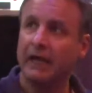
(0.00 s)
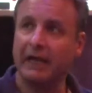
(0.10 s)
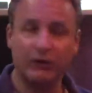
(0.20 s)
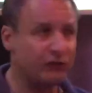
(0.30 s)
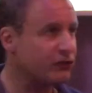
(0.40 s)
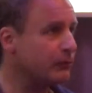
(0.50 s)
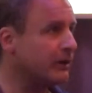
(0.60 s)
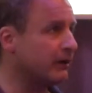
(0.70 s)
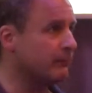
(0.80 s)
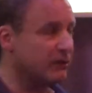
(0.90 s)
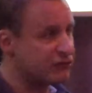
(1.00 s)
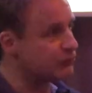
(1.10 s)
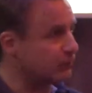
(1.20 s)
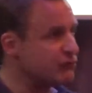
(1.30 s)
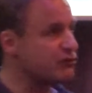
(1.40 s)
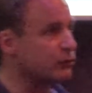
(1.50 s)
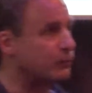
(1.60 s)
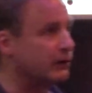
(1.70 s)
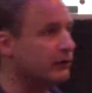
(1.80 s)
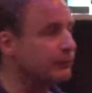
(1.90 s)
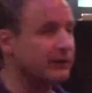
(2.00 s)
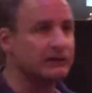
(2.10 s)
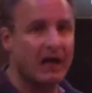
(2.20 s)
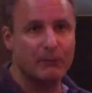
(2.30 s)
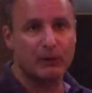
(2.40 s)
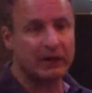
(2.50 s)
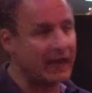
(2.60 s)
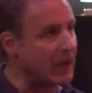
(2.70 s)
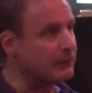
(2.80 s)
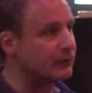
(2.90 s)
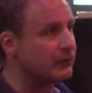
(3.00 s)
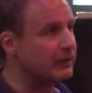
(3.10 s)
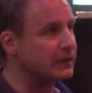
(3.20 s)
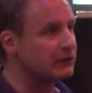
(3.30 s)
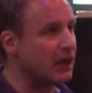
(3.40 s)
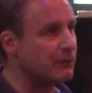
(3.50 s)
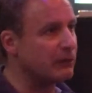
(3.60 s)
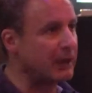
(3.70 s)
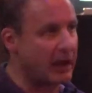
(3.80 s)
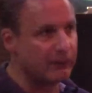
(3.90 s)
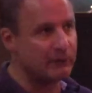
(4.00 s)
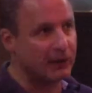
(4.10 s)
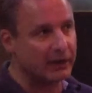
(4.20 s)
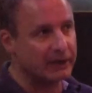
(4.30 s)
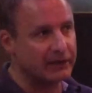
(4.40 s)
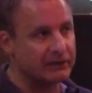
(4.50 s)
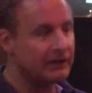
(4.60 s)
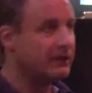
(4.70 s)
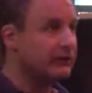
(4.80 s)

And also, we are a much richer world with a lot more capital and a lot more power behind it